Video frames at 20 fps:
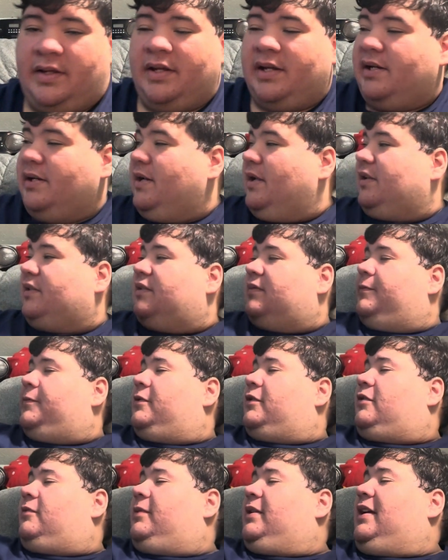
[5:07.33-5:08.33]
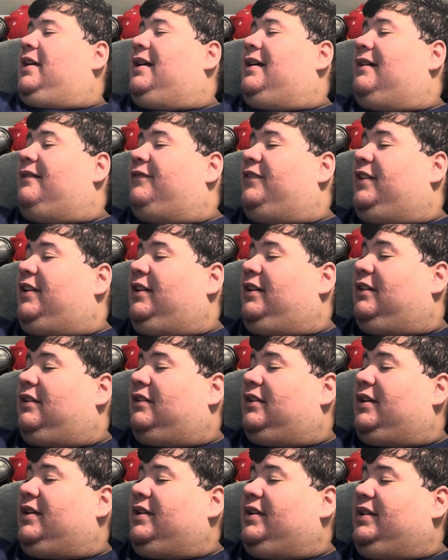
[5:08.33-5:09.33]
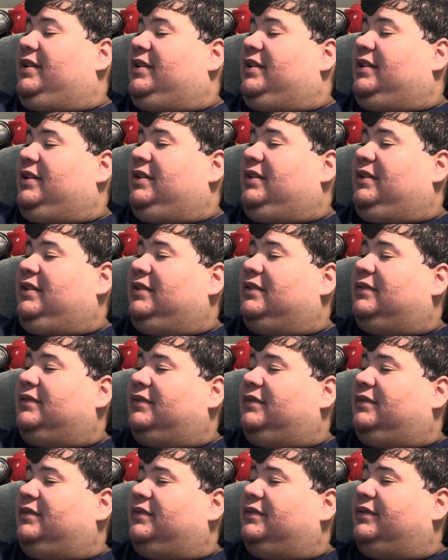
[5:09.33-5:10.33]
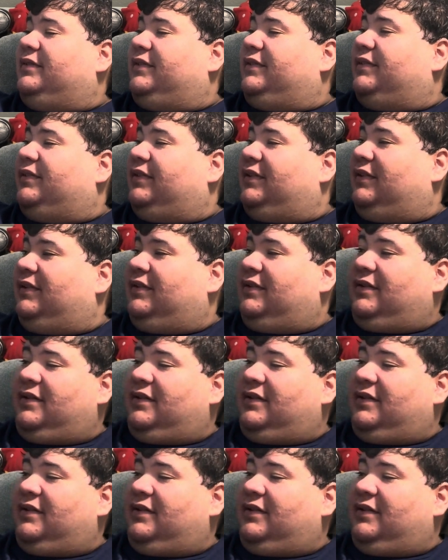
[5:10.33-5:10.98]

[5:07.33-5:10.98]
Next book we have here is...